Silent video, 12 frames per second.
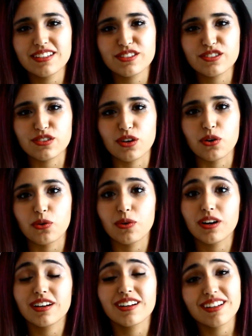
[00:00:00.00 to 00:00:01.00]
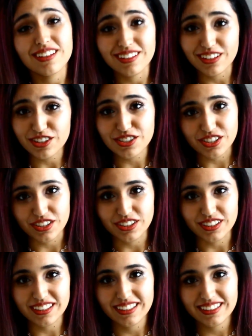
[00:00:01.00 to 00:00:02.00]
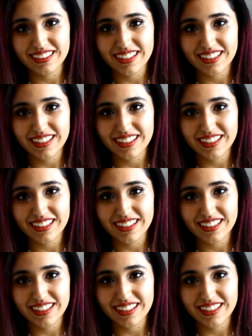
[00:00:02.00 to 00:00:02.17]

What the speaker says: So learn to cook